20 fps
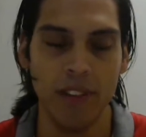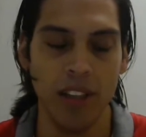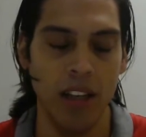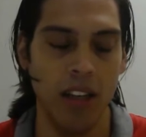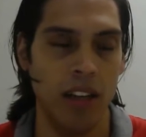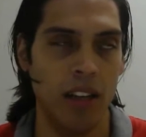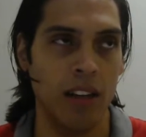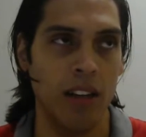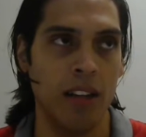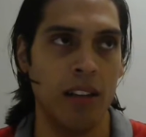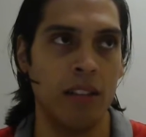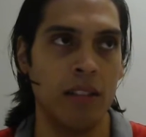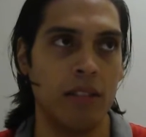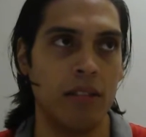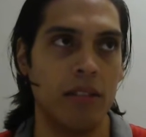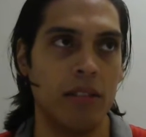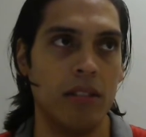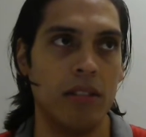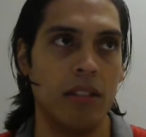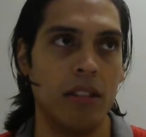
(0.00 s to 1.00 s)
Uh,
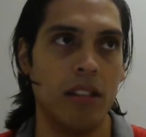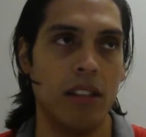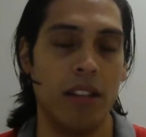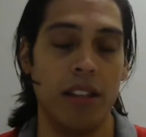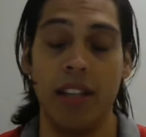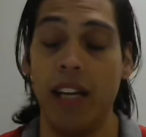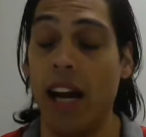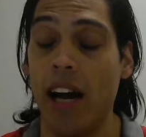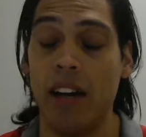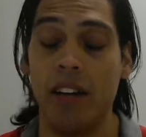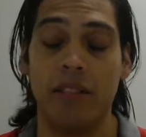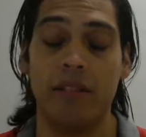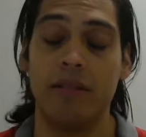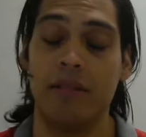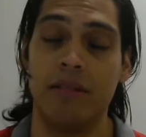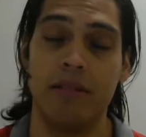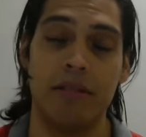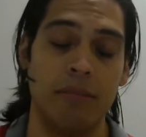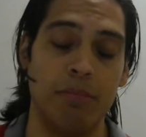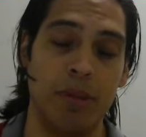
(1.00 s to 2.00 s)
yeah,
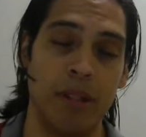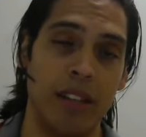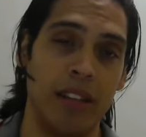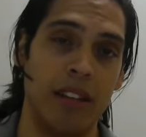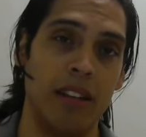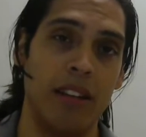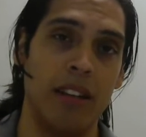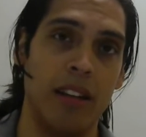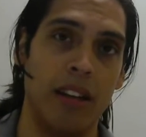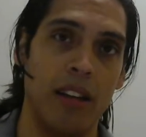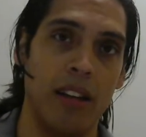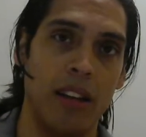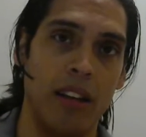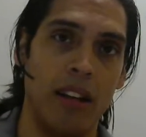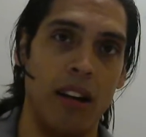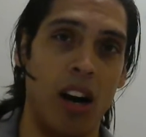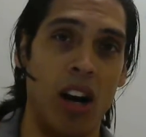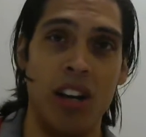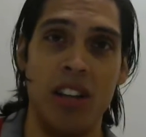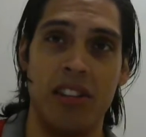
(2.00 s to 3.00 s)
but
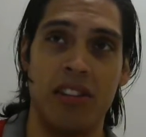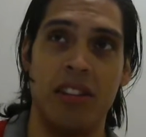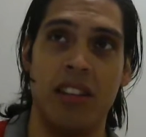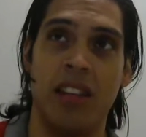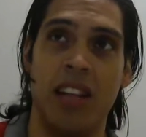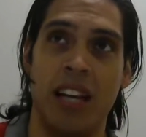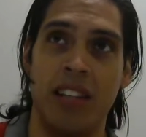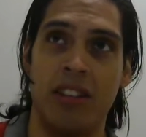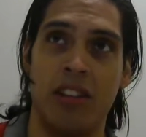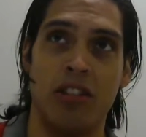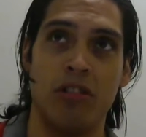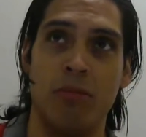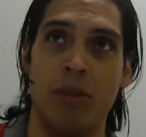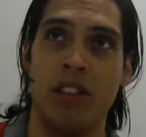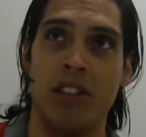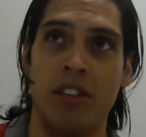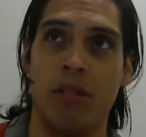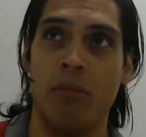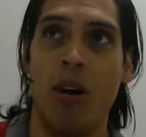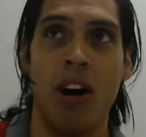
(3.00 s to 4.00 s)
honestly, like there's
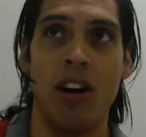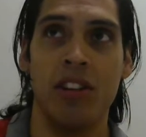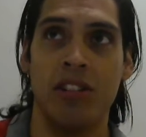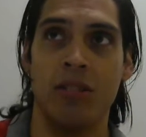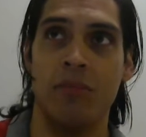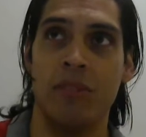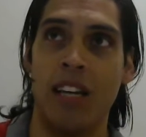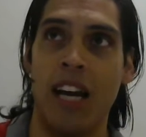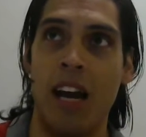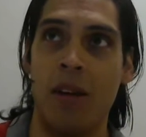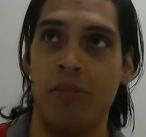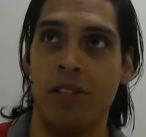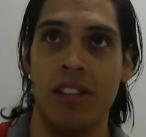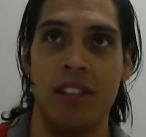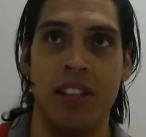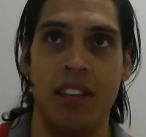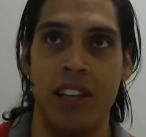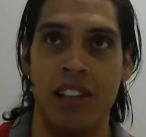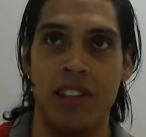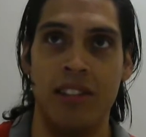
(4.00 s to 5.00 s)
been some awesome times, and